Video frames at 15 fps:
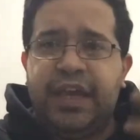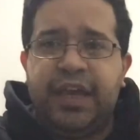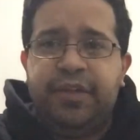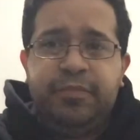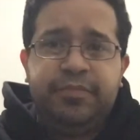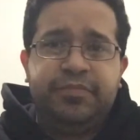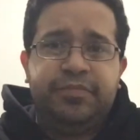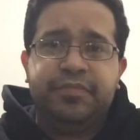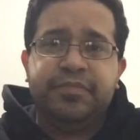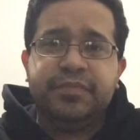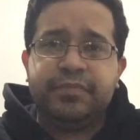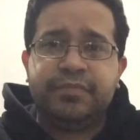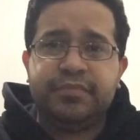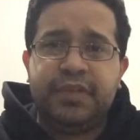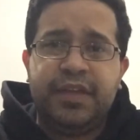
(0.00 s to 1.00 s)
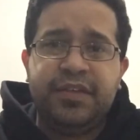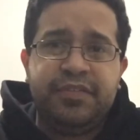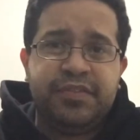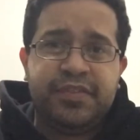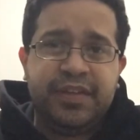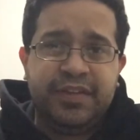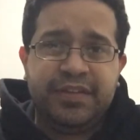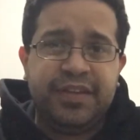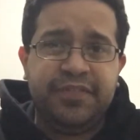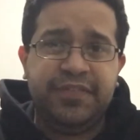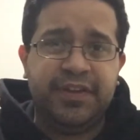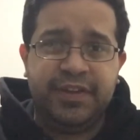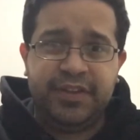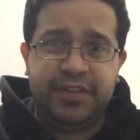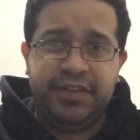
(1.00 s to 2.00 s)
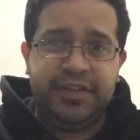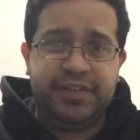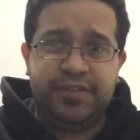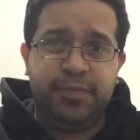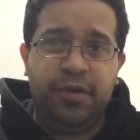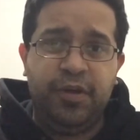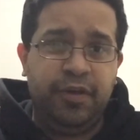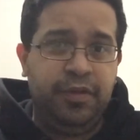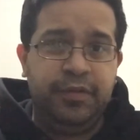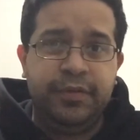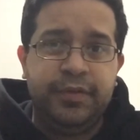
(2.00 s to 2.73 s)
I'm insignificantly small.